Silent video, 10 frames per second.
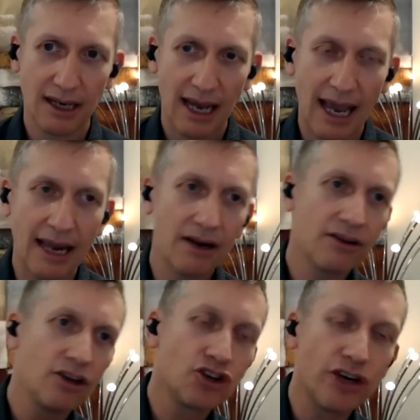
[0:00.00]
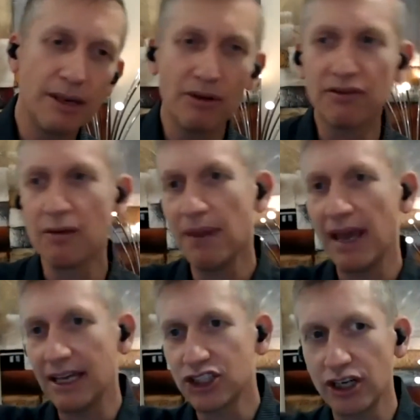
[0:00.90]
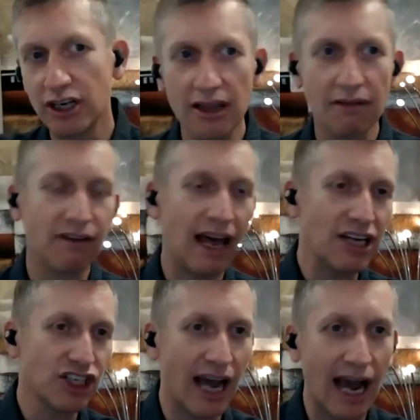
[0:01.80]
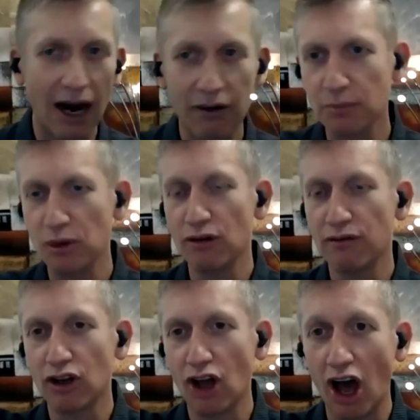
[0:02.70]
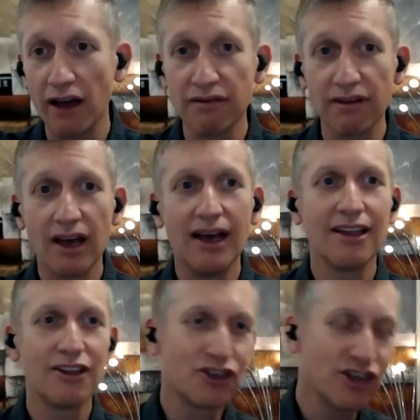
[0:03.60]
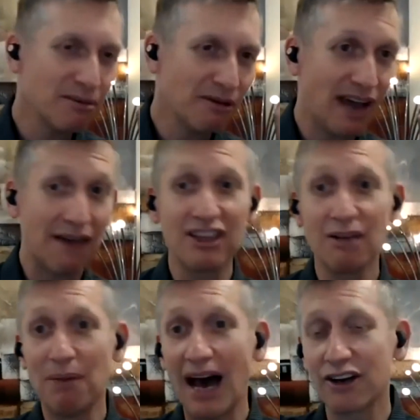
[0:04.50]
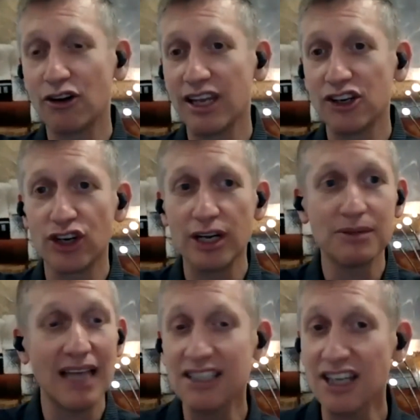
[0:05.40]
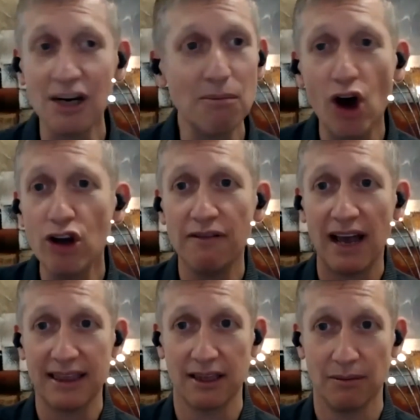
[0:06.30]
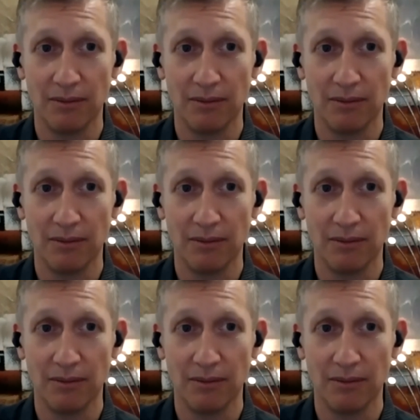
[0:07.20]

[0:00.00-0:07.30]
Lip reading: and the dream of the mansion and the flash car and the beautiful life, the dream of having the partner of their dreams, that's going to motivate them.